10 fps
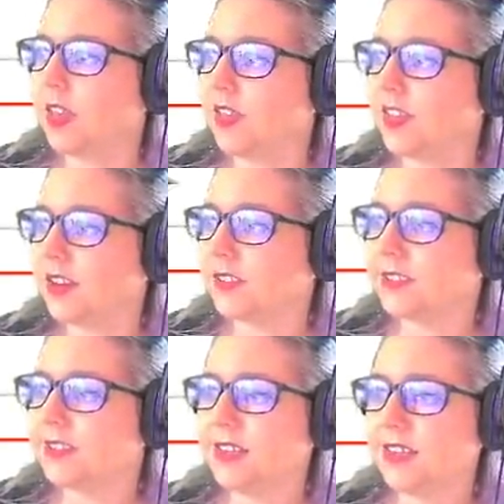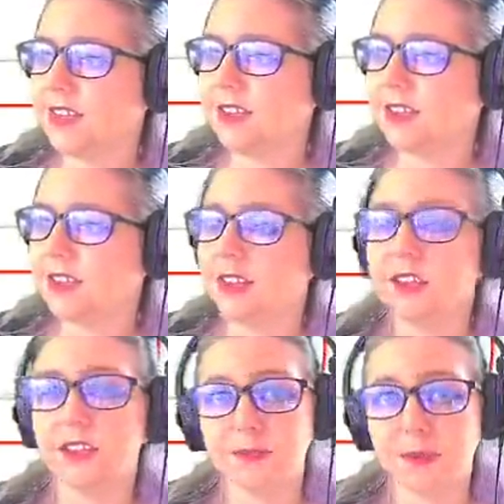Then Z
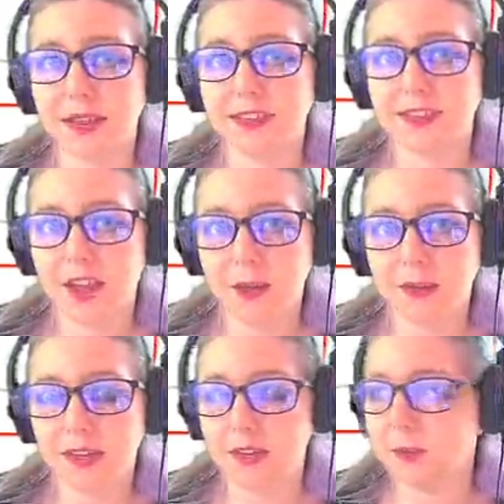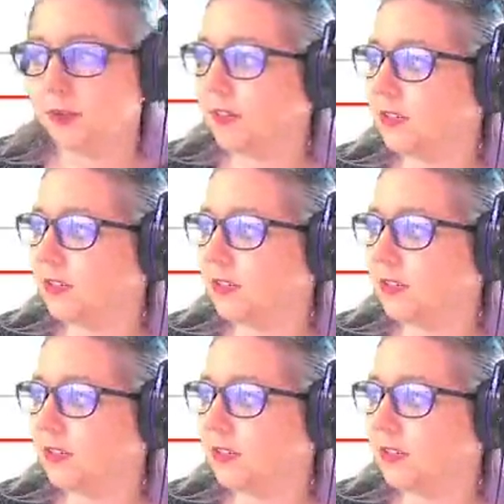is my atomic number.